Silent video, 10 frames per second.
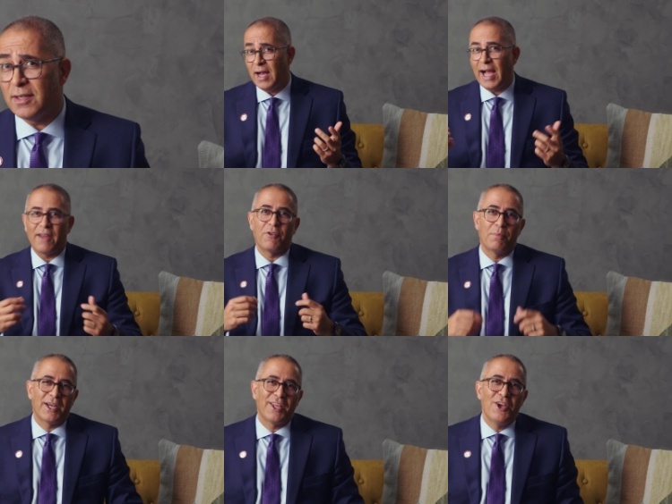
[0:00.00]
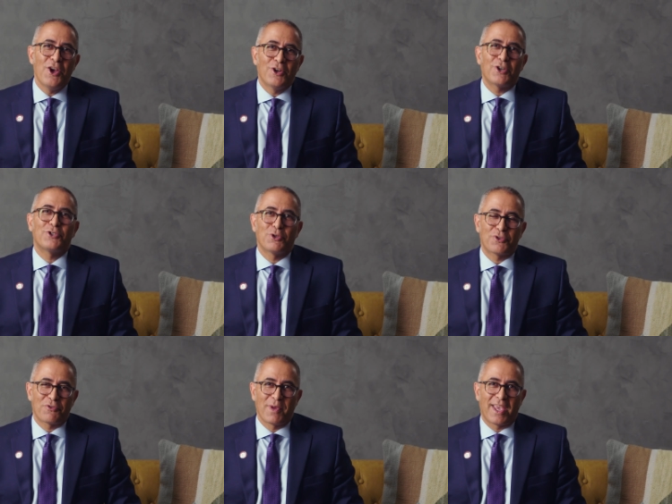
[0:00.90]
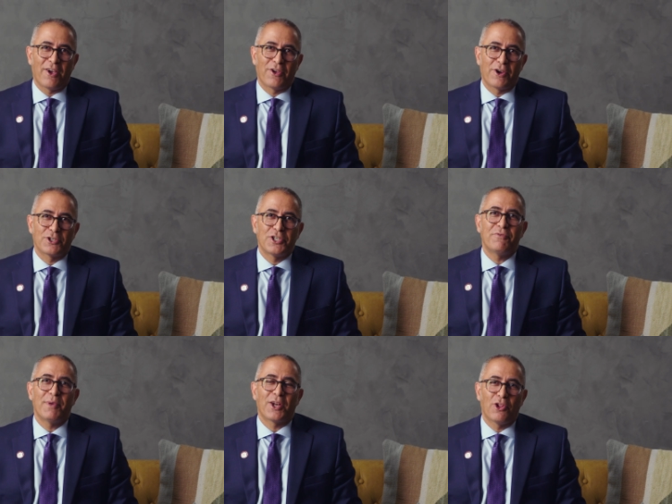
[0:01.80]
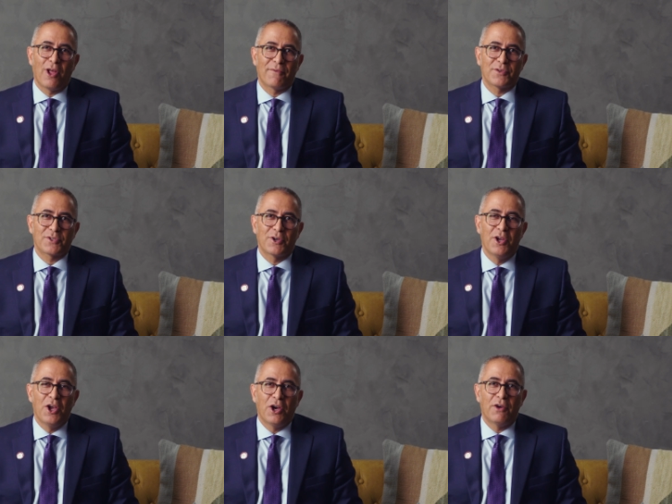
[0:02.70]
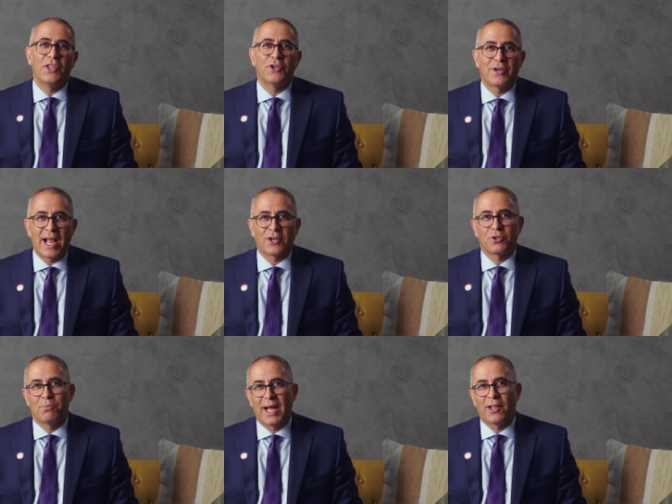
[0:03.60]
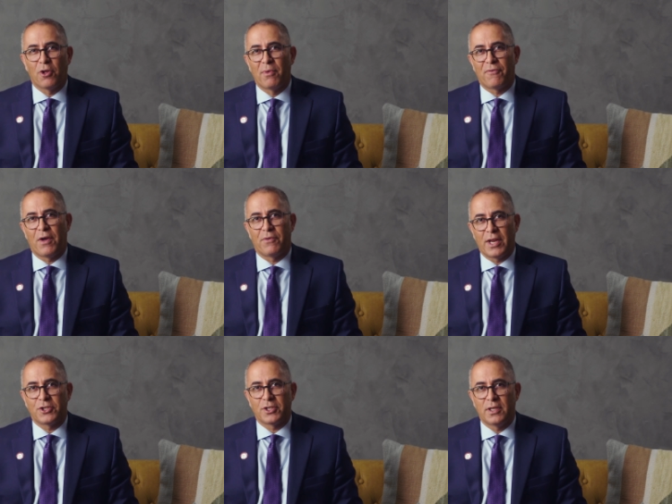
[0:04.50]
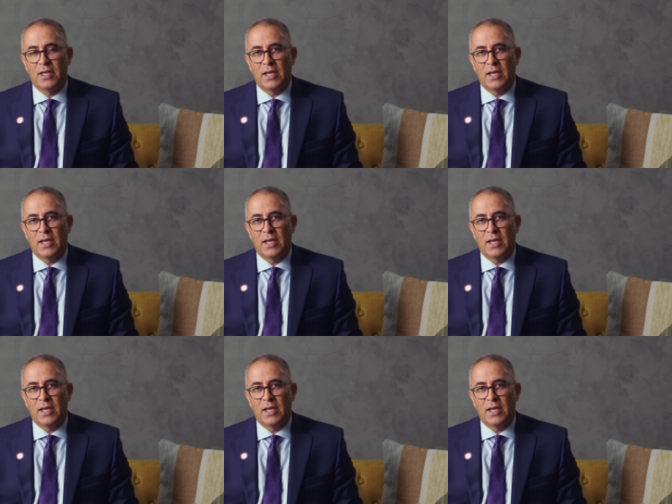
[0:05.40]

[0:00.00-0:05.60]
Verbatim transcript: Hi everybody, Dr. Joseph McHale here, Chief Medical Officer of the International Myeloma Foundation.